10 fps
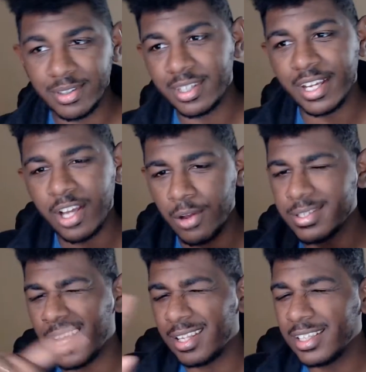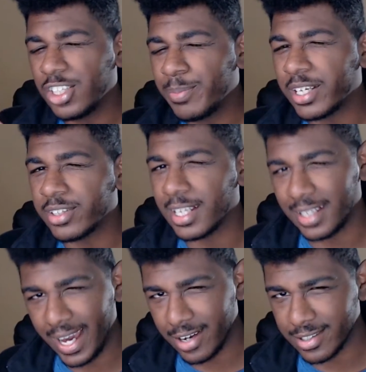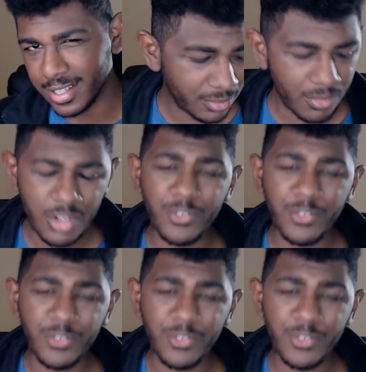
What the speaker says: that goes a little bit on the lighter side.